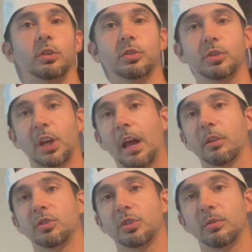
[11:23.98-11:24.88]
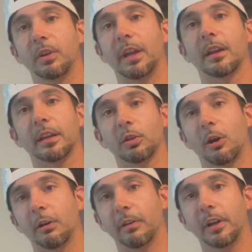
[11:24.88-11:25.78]
challenge you and get the
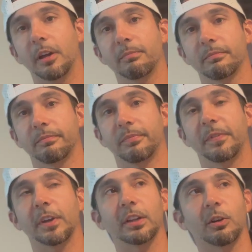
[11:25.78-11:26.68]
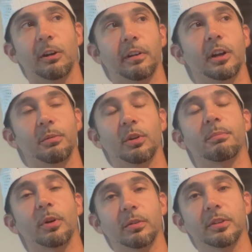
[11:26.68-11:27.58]
heart rate up, if you get the heart rate up, you'll
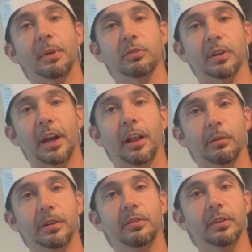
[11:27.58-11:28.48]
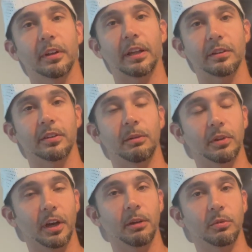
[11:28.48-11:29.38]
burn some extra calories at the same
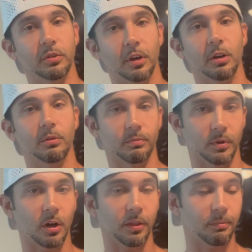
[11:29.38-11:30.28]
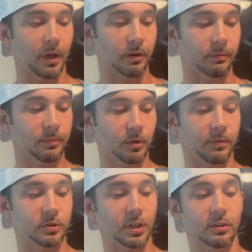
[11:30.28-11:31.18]
time, so all the better. So if
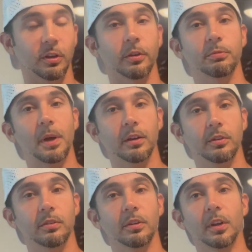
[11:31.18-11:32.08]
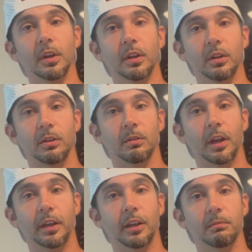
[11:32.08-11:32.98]
it checks all those boxes, you
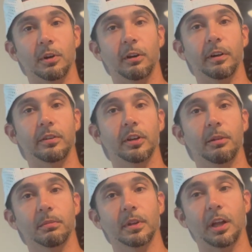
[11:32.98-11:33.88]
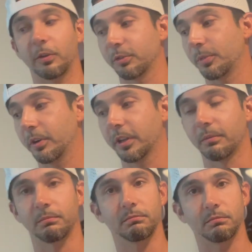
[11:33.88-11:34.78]
like it, heart rate's up, calories are burning,
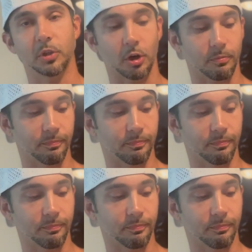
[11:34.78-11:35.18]
dope.